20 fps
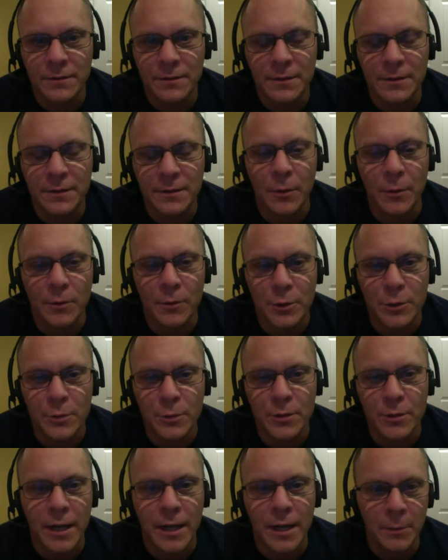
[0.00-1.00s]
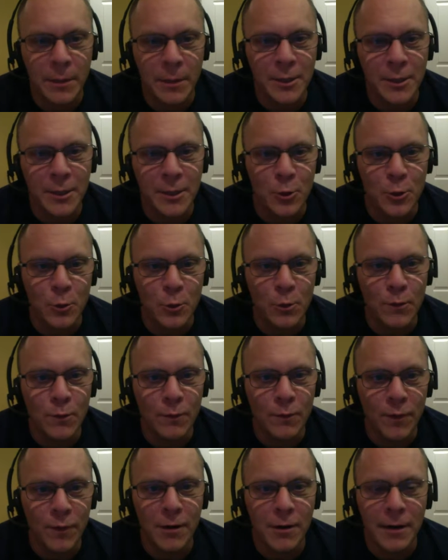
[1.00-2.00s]
won't you take me to
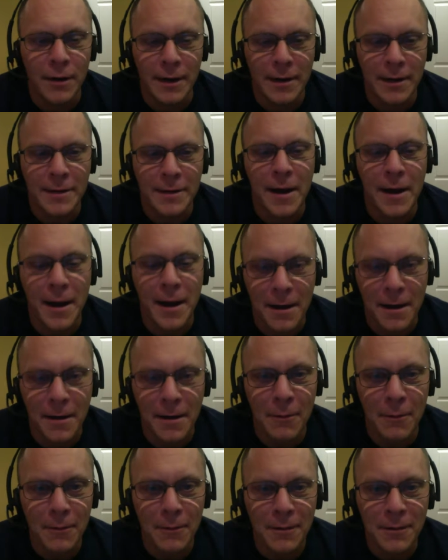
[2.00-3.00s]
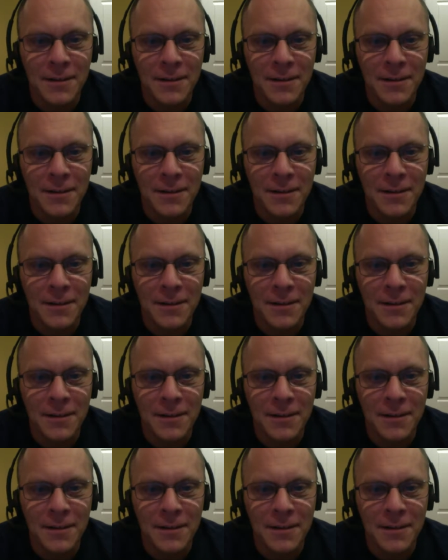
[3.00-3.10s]
Funky Town?